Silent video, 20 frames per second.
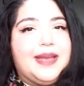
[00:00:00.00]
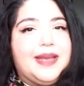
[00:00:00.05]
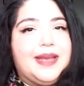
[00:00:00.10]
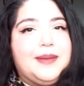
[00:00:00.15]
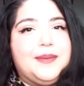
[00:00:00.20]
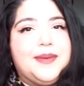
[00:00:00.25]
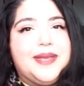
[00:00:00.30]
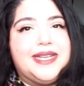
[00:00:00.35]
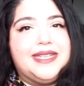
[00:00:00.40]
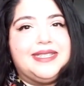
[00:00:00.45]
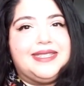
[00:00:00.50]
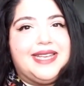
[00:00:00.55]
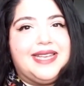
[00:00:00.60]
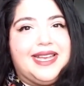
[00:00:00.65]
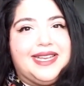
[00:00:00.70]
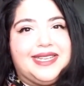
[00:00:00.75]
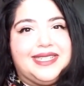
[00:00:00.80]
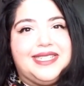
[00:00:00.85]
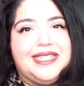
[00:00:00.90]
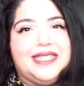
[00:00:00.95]
That being
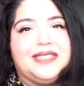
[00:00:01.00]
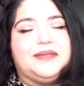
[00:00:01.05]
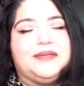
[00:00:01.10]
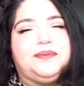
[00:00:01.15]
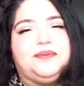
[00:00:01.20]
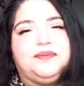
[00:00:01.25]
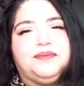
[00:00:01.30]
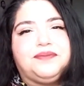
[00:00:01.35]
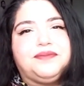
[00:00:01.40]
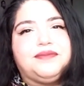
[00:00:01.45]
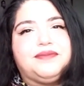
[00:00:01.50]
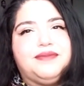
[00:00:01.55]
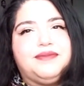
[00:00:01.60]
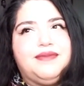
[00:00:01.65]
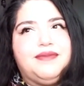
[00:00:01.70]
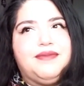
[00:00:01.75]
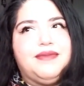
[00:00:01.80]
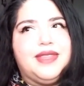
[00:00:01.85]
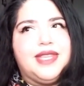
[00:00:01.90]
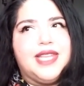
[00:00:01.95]
said,
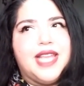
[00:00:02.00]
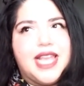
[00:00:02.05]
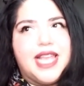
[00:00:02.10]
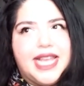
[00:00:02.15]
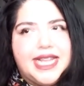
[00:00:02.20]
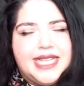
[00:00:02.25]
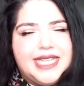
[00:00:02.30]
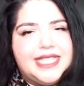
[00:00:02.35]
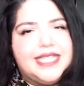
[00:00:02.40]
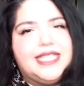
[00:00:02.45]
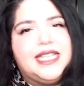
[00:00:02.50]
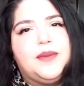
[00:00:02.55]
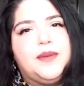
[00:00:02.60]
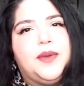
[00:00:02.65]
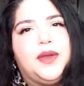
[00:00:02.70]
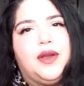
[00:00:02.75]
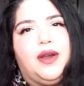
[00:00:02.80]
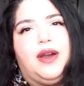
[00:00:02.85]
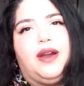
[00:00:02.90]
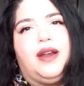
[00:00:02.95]
in this
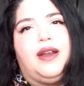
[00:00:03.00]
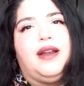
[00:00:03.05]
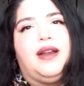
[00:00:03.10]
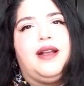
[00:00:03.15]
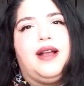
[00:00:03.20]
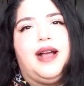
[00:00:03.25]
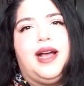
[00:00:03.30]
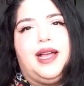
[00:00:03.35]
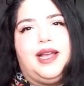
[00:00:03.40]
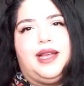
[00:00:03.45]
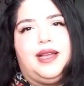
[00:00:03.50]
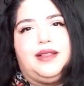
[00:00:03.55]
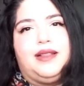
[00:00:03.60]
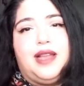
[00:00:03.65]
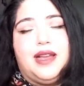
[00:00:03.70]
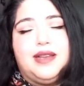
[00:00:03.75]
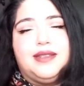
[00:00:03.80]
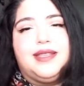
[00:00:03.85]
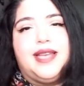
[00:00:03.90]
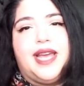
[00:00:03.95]
TBR,
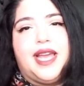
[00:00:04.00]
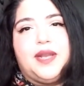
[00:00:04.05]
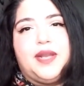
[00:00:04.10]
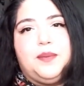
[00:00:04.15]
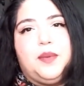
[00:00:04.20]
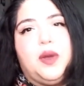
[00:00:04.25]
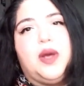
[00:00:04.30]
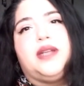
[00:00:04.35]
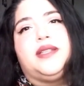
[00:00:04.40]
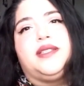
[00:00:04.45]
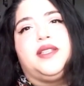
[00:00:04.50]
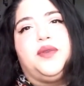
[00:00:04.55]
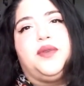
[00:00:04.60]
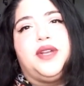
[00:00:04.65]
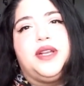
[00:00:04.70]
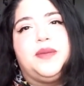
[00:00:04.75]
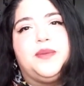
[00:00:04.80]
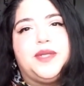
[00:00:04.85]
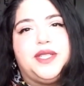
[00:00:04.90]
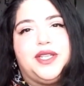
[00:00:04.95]
alongside books and
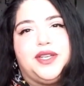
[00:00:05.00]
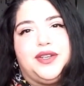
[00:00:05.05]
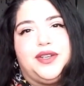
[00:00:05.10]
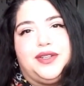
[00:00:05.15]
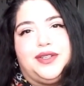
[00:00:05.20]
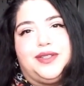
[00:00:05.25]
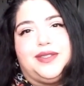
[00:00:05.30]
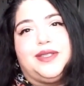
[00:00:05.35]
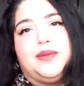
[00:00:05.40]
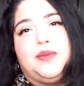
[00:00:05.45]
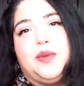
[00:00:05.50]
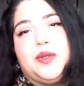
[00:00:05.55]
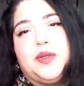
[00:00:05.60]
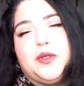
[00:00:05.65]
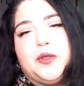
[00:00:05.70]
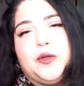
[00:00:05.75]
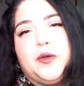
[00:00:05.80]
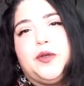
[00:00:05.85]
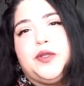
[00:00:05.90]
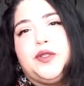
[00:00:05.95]
reading materials, I'm
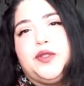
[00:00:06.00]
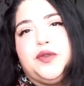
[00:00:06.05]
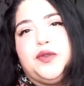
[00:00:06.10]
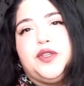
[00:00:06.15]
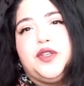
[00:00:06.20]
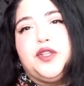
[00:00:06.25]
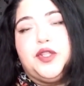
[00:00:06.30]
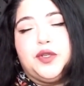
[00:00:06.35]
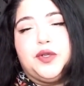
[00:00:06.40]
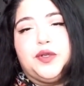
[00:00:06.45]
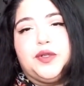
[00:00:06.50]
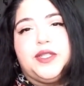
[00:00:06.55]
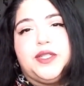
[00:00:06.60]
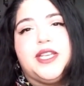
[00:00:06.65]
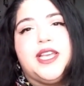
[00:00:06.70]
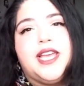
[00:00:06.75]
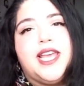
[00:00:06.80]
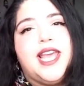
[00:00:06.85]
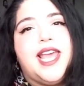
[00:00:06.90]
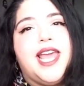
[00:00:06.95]
also going to include
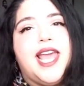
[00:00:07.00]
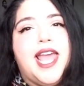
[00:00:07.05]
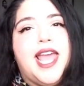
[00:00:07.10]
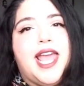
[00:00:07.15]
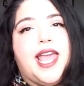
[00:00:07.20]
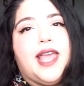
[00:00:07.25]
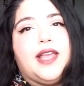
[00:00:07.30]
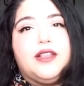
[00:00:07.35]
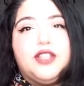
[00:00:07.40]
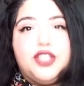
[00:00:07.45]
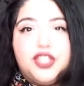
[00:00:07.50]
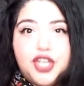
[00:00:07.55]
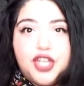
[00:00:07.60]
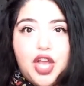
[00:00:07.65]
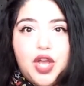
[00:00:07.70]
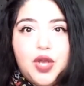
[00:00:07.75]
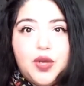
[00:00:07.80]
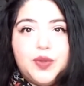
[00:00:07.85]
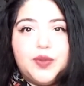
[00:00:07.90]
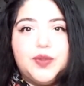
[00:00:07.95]

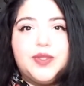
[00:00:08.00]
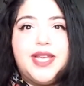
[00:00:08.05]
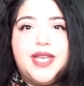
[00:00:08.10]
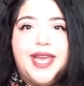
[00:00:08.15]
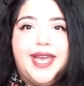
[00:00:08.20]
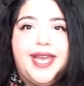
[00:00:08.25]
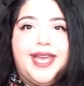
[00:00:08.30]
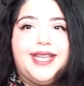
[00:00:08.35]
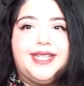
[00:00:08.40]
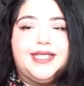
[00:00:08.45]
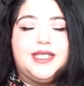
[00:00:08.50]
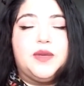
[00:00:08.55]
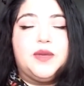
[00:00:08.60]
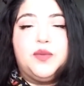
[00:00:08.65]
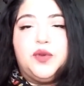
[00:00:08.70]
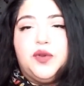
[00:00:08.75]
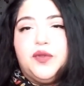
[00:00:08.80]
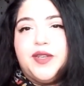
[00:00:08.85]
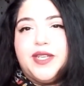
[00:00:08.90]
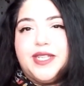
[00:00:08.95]
shows and
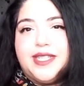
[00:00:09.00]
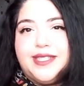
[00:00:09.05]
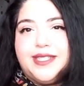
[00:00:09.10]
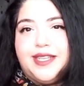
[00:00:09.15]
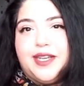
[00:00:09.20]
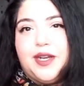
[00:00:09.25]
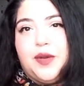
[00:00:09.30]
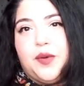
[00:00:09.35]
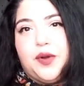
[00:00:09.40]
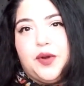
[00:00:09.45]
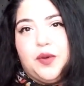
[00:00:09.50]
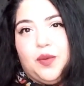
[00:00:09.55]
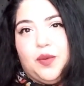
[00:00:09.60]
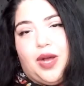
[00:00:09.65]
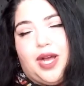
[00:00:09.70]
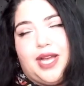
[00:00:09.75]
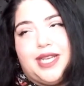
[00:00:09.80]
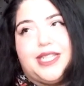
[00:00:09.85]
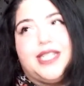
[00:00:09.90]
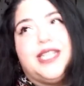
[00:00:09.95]
movies that I want to
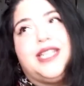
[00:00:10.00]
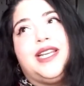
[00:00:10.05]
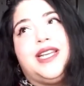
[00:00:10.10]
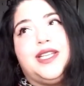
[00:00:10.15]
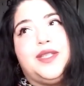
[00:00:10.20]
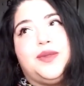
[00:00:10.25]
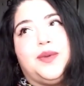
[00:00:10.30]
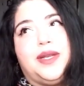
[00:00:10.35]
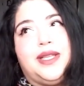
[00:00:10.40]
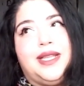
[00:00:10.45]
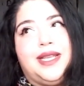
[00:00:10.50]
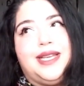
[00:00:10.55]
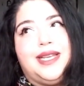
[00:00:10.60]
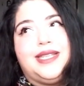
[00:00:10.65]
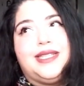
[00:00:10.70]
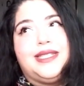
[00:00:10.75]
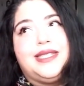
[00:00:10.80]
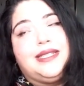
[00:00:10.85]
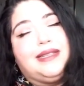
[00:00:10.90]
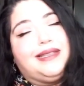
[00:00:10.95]
watch, as well
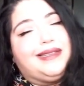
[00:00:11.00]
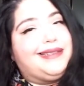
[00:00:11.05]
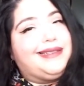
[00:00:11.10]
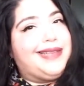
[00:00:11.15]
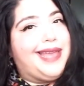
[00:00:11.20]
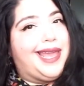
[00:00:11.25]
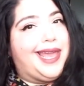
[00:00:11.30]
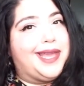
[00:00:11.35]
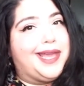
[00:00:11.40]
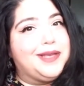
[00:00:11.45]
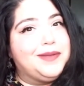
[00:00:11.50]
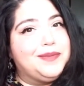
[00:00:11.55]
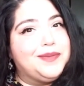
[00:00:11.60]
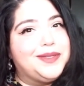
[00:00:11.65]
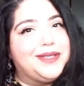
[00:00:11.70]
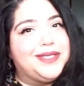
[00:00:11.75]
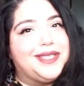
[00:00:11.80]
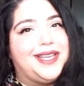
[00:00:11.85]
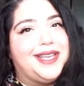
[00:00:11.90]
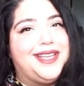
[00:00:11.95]
as
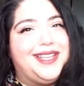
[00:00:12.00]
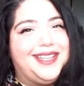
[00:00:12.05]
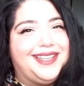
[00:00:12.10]
games.